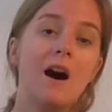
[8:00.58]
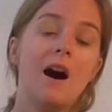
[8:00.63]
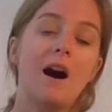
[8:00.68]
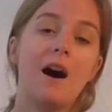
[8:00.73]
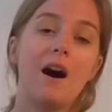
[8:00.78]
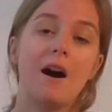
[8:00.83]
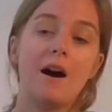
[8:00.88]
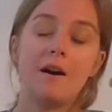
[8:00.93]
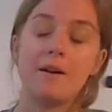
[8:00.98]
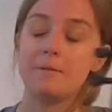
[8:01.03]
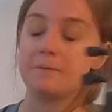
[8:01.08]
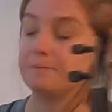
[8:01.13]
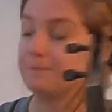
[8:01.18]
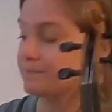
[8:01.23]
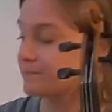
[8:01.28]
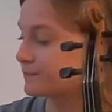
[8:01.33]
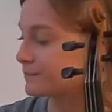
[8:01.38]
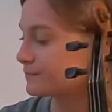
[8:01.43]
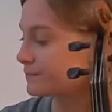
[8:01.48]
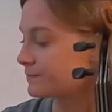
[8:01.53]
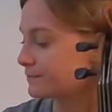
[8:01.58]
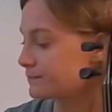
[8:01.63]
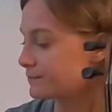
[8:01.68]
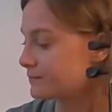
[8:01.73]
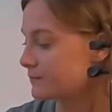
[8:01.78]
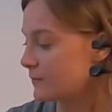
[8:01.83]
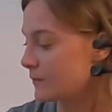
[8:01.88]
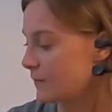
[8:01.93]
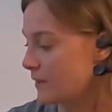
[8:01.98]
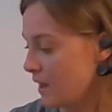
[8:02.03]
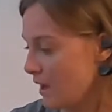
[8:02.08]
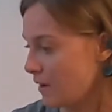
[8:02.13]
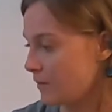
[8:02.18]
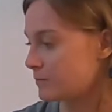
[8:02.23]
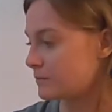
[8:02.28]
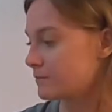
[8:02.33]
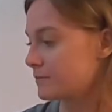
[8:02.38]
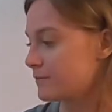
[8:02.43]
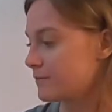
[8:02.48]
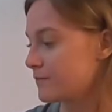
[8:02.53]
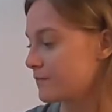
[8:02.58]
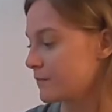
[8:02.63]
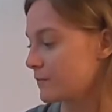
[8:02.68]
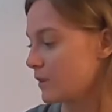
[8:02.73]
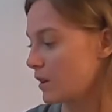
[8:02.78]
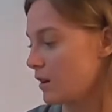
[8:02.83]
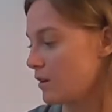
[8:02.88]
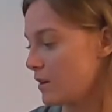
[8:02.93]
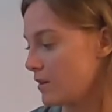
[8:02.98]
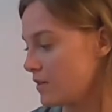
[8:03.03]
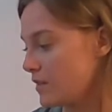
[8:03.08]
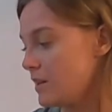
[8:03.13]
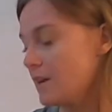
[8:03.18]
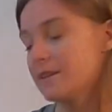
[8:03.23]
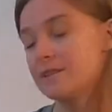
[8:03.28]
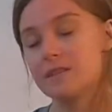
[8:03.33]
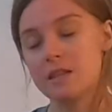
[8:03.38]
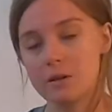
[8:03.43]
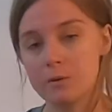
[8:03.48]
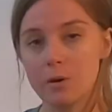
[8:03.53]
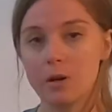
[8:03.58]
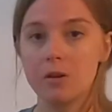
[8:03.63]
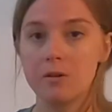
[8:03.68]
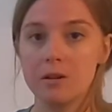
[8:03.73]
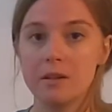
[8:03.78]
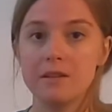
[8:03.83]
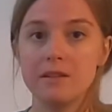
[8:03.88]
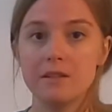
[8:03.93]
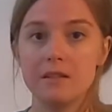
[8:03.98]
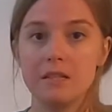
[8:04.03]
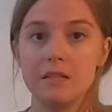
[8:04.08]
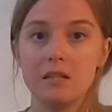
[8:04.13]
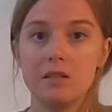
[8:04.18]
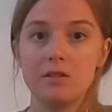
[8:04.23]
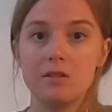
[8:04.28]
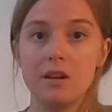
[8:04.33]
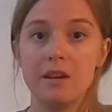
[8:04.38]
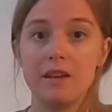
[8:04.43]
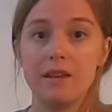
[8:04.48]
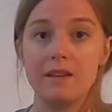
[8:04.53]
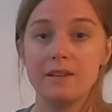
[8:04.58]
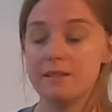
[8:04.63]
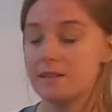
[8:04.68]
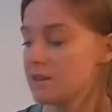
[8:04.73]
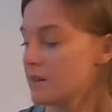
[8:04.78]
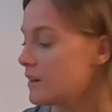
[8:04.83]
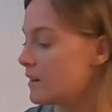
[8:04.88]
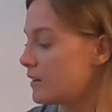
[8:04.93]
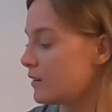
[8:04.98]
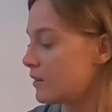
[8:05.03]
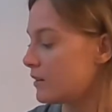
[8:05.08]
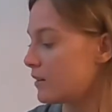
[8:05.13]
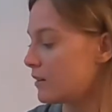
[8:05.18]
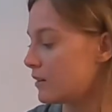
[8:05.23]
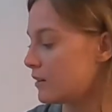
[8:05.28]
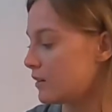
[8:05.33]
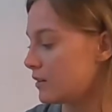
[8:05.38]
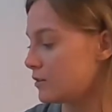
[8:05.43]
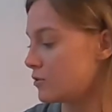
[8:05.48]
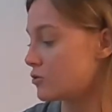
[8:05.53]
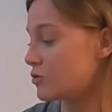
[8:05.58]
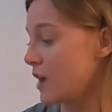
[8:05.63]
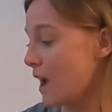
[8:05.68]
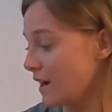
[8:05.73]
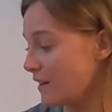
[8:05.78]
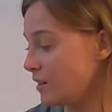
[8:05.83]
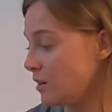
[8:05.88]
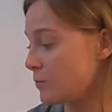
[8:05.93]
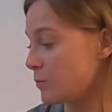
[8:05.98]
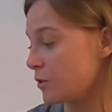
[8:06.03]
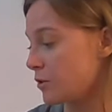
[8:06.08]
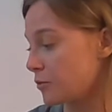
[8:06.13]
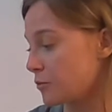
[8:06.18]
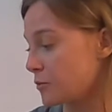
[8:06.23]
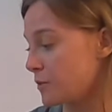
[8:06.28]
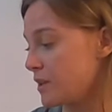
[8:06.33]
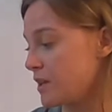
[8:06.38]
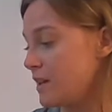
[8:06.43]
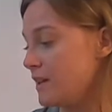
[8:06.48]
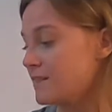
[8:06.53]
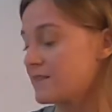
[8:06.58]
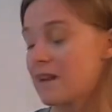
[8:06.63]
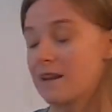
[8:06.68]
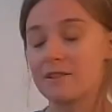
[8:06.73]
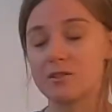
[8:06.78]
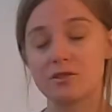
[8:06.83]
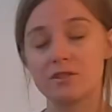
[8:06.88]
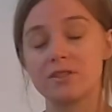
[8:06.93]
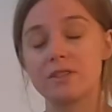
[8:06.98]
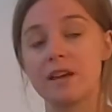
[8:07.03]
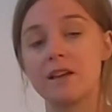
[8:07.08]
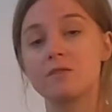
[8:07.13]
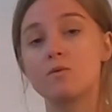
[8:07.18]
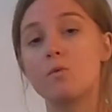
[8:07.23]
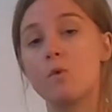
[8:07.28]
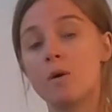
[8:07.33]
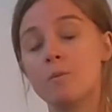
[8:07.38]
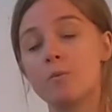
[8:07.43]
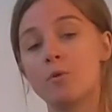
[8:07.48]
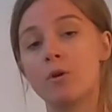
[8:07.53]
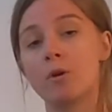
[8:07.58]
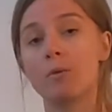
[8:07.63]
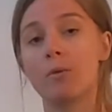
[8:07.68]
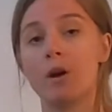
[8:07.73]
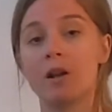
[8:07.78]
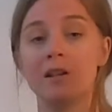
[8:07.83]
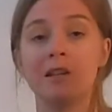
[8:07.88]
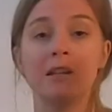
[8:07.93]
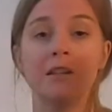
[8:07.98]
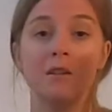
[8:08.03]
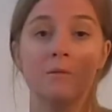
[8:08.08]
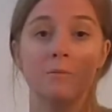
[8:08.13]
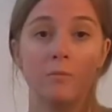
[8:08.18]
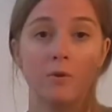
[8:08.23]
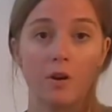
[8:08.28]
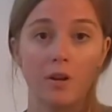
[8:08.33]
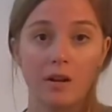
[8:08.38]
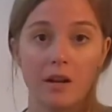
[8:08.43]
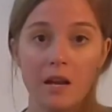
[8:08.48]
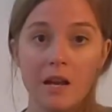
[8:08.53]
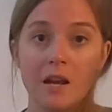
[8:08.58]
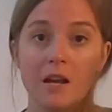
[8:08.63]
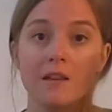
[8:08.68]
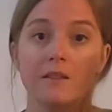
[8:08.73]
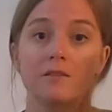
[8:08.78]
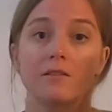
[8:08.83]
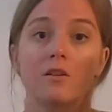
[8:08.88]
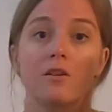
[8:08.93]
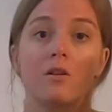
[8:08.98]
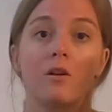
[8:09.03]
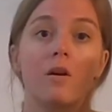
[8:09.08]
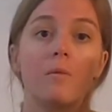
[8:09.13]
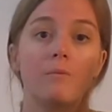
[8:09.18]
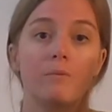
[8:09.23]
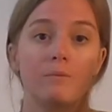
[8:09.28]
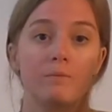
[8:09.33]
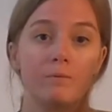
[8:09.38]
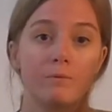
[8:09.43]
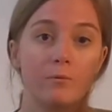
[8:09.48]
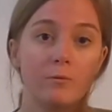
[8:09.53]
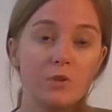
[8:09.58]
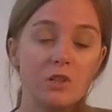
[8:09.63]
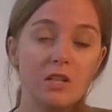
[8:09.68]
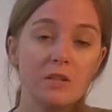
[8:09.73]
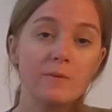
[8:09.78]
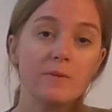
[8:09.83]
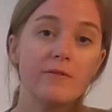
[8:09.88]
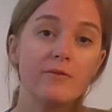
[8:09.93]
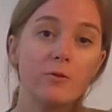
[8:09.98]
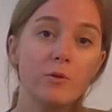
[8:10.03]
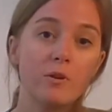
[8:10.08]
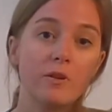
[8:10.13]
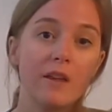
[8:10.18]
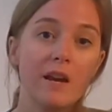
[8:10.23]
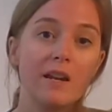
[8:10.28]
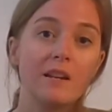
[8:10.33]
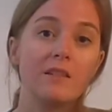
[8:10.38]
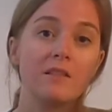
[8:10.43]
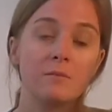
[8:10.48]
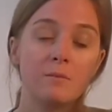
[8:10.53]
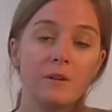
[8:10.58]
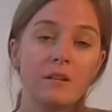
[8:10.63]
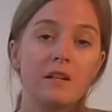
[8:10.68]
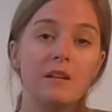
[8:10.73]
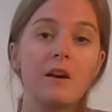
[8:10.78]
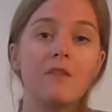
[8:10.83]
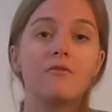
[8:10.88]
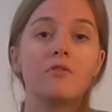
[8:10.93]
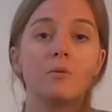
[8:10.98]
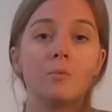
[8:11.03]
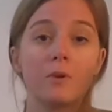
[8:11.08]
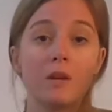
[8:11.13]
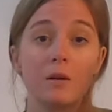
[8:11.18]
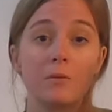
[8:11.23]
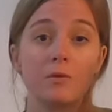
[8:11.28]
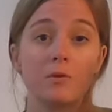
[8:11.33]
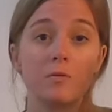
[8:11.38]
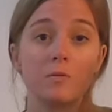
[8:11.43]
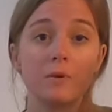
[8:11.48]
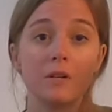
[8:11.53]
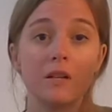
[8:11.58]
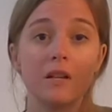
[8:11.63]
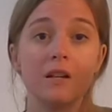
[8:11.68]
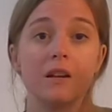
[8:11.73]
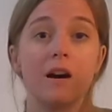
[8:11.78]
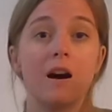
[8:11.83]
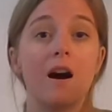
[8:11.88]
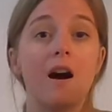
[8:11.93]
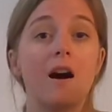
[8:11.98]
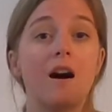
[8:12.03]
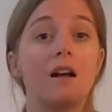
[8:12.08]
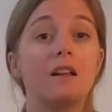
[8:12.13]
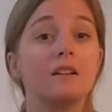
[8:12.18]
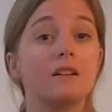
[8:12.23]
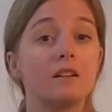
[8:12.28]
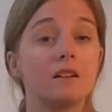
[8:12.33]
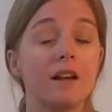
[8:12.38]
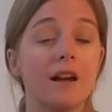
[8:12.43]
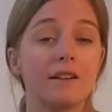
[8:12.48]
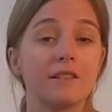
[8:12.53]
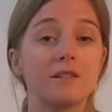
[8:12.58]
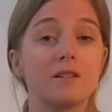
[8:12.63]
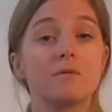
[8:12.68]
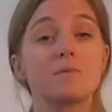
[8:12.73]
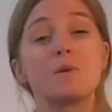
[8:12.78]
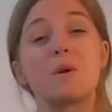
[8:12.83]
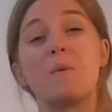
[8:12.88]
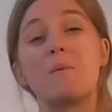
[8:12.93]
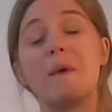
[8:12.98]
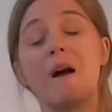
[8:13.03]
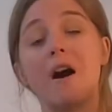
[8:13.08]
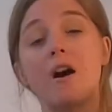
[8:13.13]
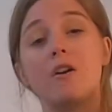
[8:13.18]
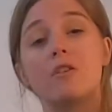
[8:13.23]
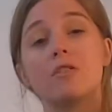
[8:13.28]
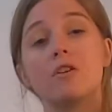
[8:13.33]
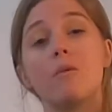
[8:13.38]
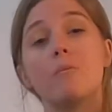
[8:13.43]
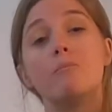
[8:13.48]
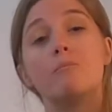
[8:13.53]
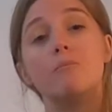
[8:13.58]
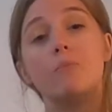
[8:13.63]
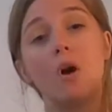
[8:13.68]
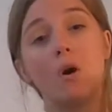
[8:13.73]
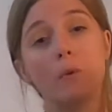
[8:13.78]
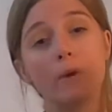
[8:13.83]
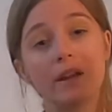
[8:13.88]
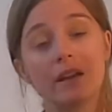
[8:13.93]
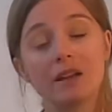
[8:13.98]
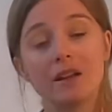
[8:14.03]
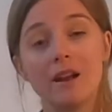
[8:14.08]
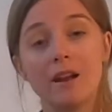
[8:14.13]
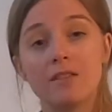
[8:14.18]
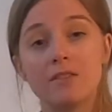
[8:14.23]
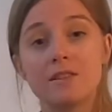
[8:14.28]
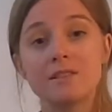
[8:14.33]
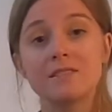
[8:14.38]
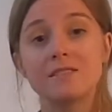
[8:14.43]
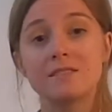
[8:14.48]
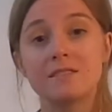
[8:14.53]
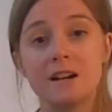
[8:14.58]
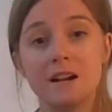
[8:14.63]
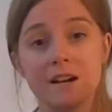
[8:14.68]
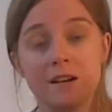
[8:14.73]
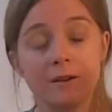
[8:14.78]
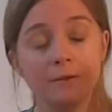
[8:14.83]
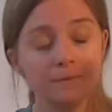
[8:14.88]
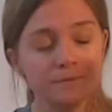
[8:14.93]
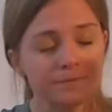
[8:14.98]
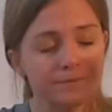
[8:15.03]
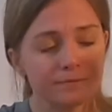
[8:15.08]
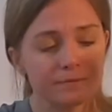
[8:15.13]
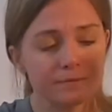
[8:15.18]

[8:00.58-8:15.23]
Yeah. All right, the next thing we're going to do is track number 3. It's exercise 1.1 in the book. So just before that, in the PDF, you'll be able to read a little excerpt about bowing in this style.